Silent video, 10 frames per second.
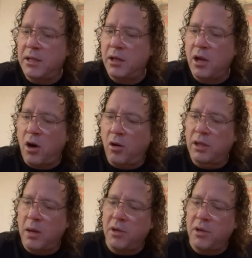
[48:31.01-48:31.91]
to the old
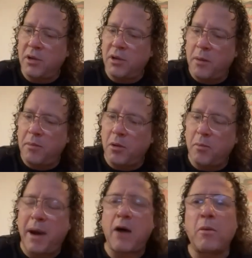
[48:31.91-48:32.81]
WCW
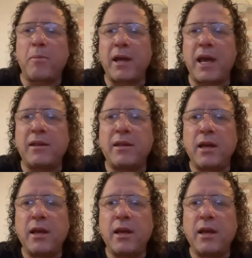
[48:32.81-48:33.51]
power plant